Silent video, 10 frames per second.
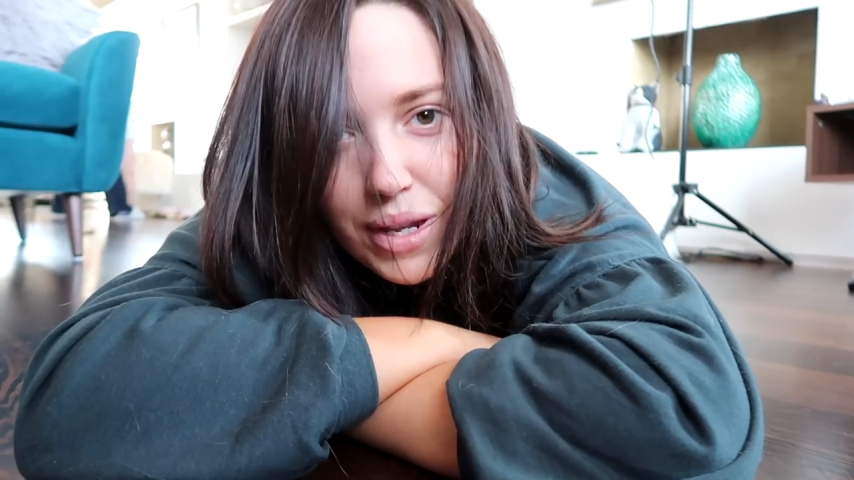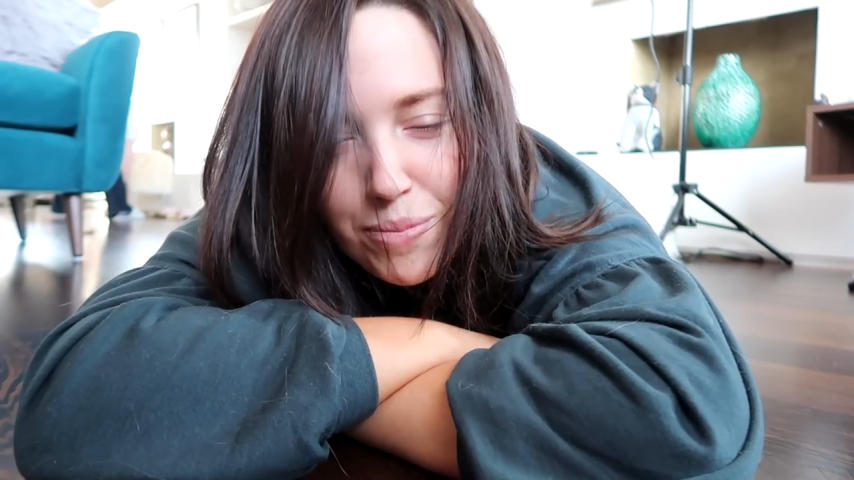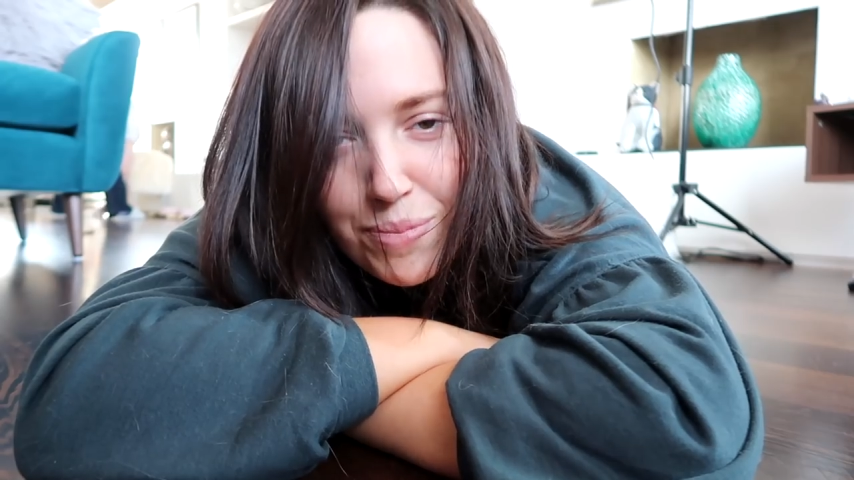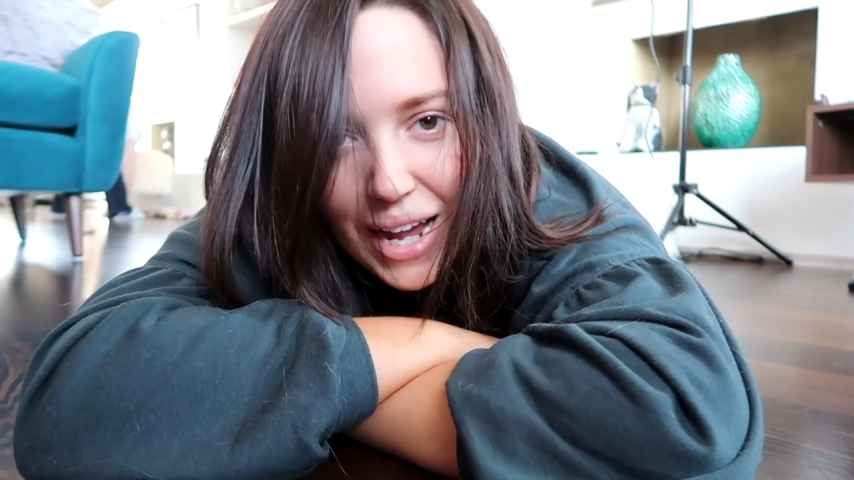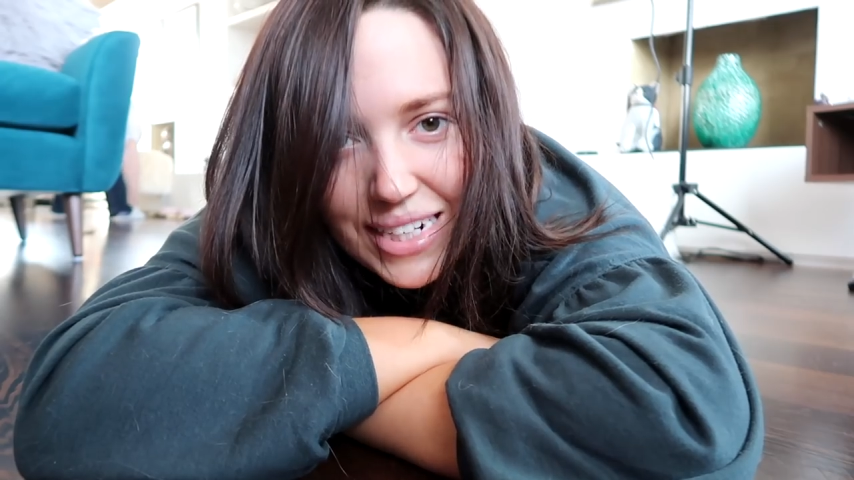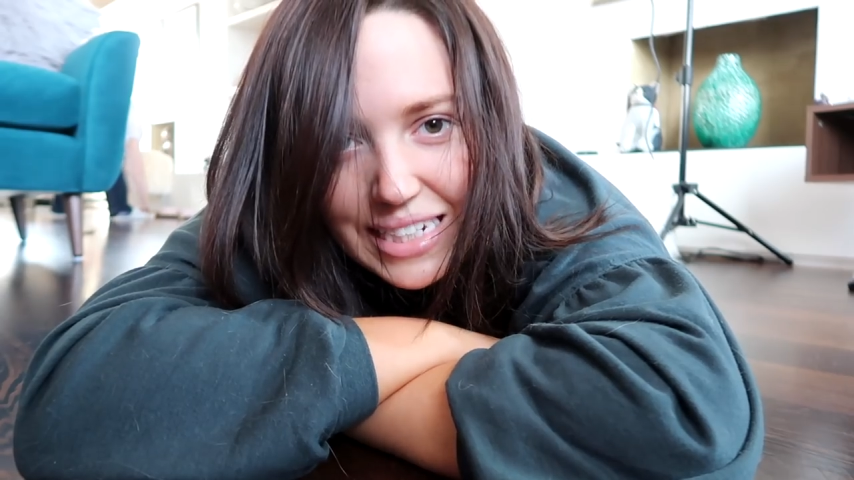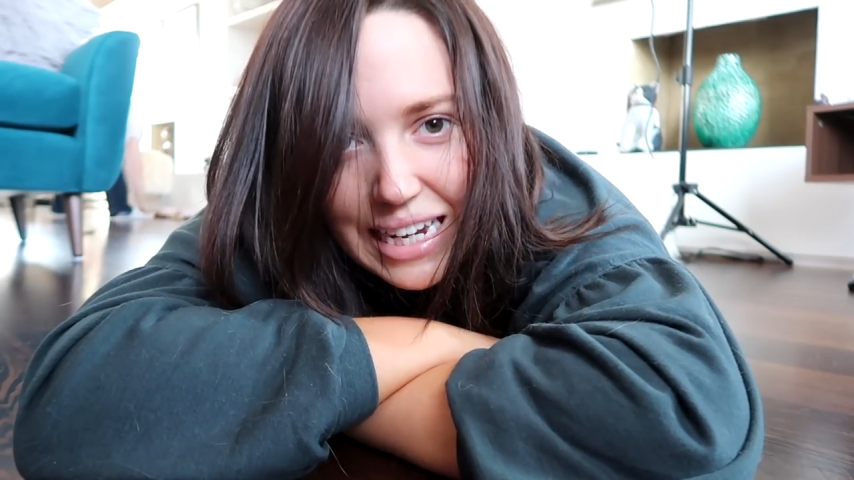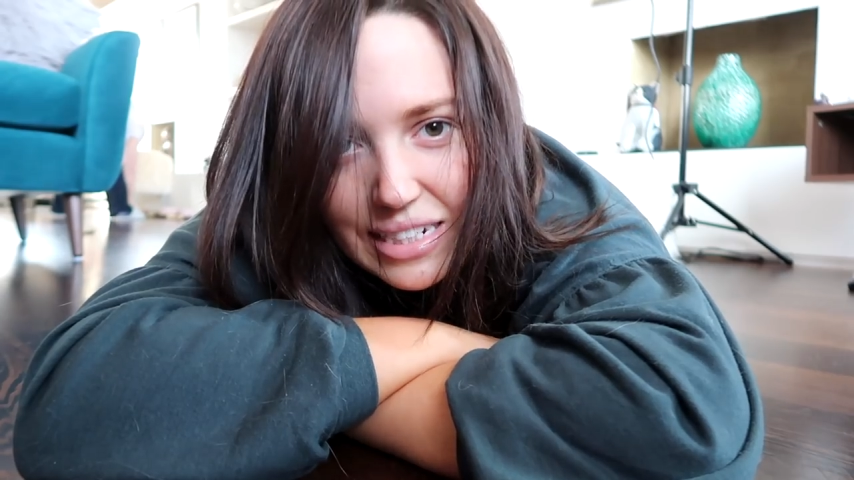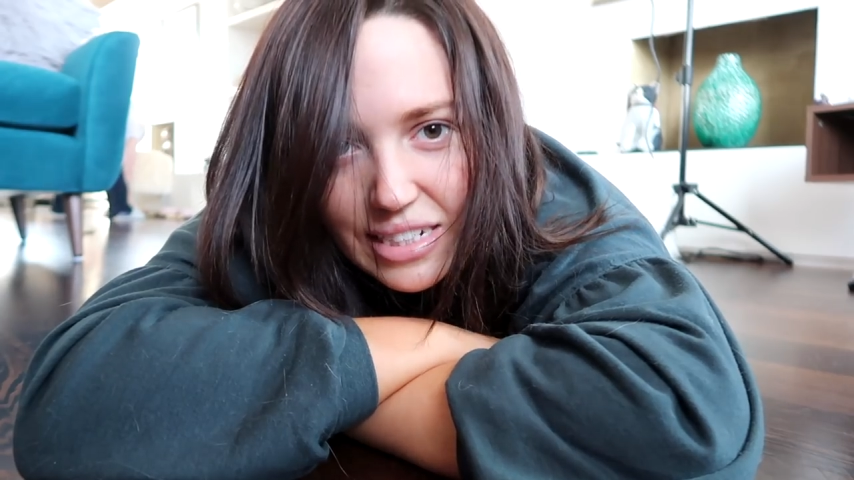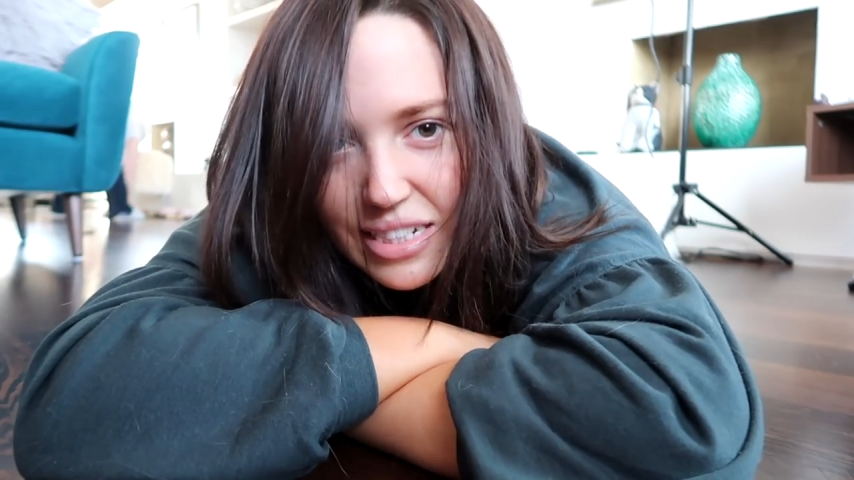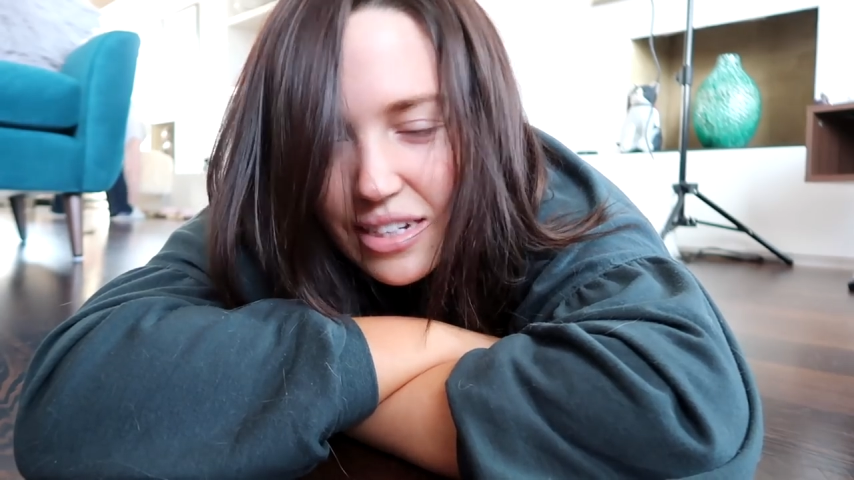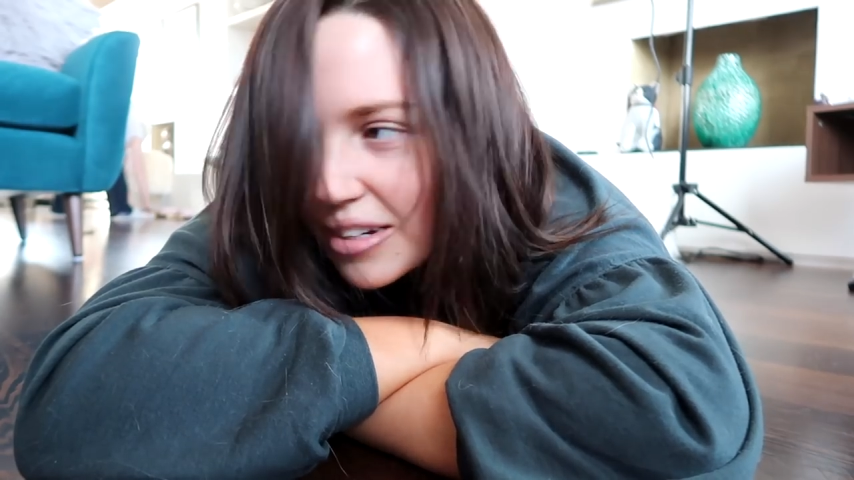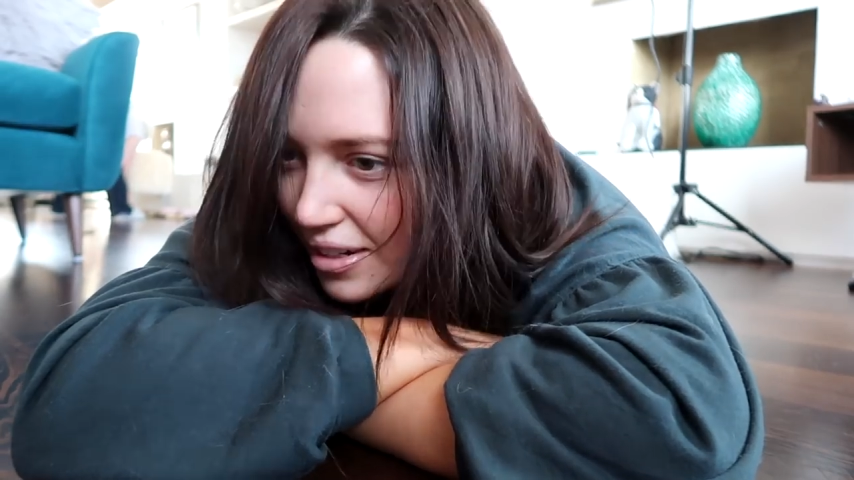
Been abandoned.